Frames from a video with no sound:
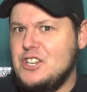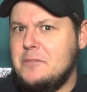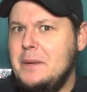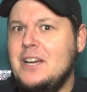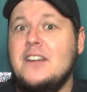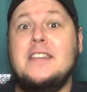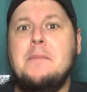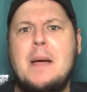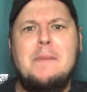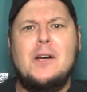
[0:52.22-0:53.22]
just because
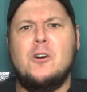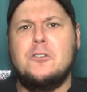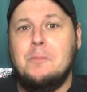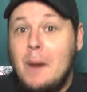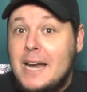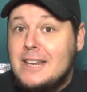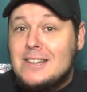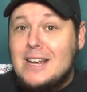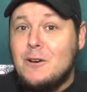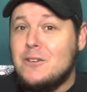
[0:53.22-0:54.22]
they might be Earth's
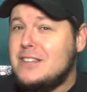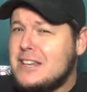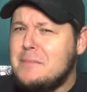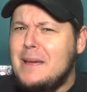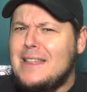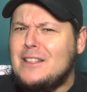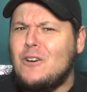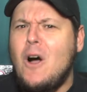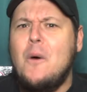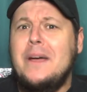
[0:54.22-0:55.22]
mightiest heroes doesn't mean that
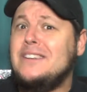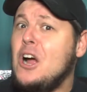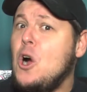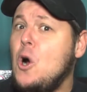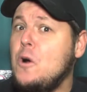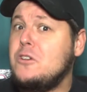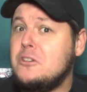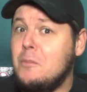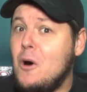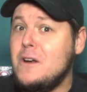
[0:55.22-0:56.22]
they're always Earth's
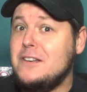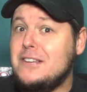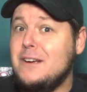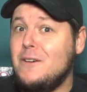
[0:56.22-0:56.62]
smartest